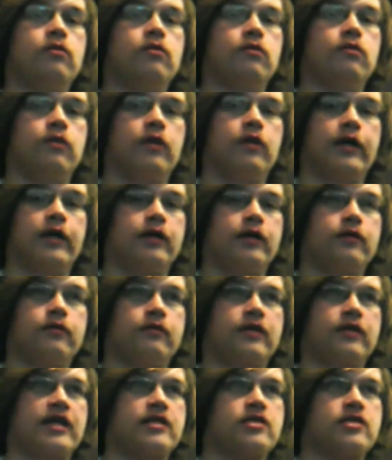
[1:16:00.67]
Like,
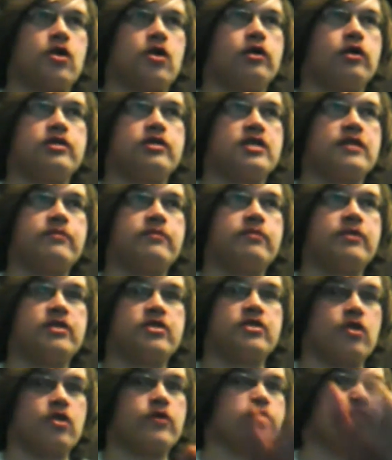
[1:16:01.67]
that's all it seemed to be.
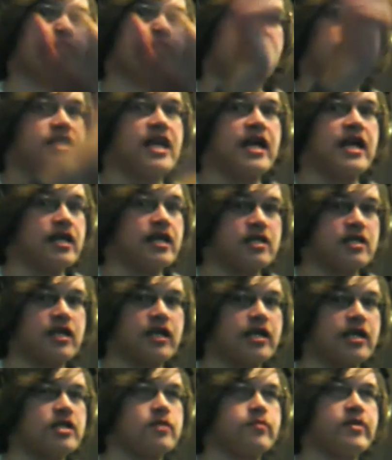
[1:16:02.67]
So I was playing tennis
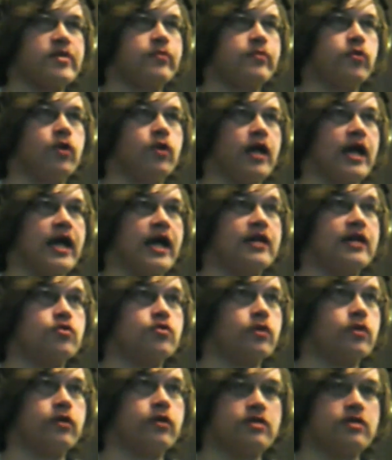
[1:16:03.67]
against people and
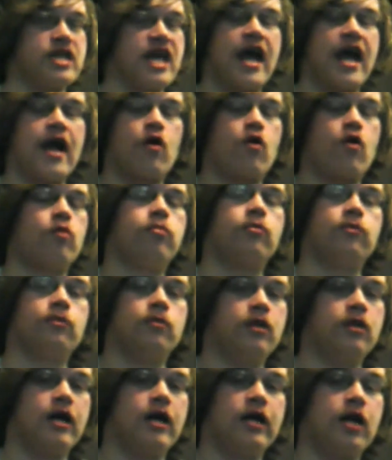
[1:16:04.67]
doing terrible.
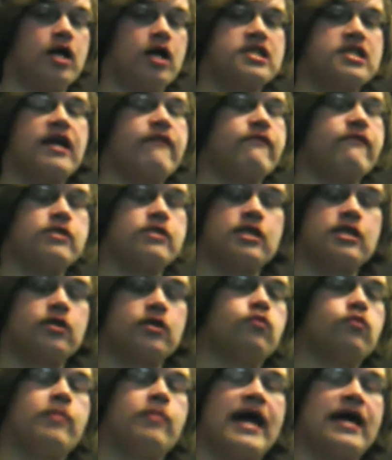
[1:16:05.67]
I lost every
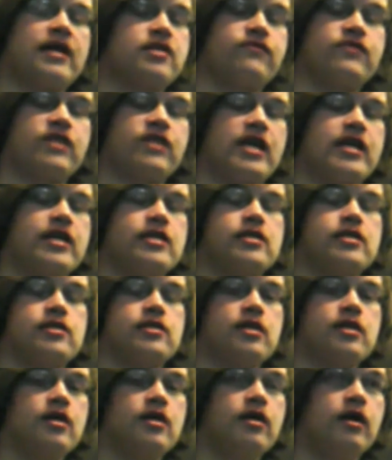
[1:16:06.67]
single match of
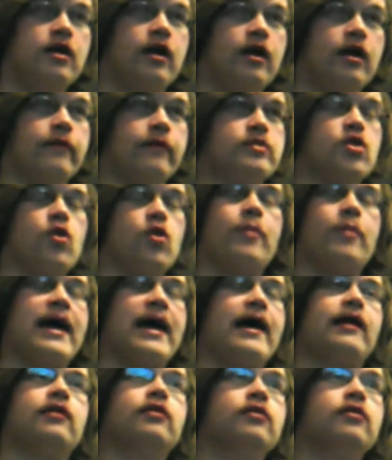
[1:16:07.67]
tennis. I'm so
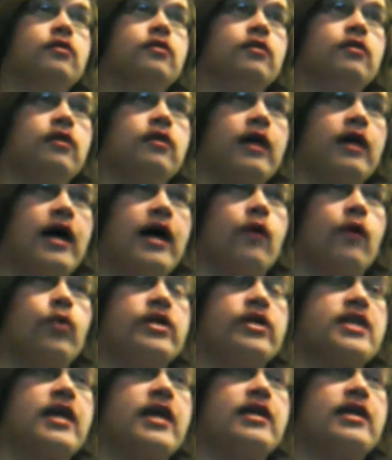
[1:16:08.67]
bad at
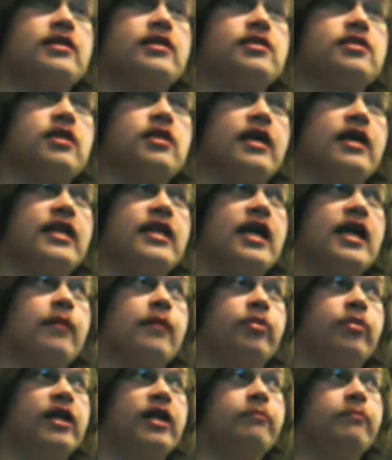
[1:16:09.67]
Wii Tennis. And then I
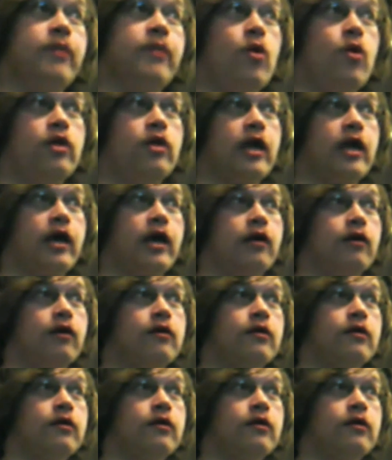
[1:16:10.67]
played bowling,